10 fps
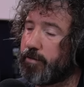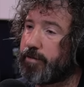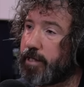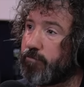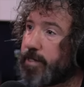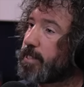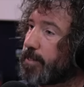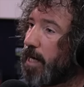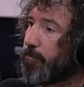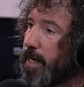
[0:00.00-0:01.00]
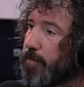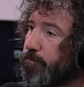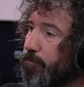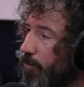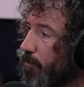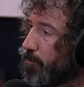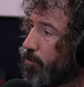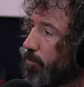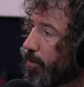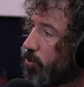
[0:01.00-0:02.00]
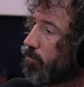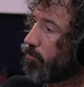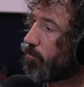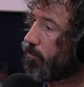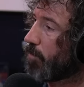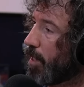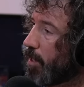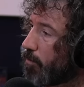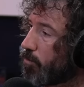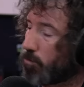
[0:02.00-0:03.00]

de risk that by forming public uh,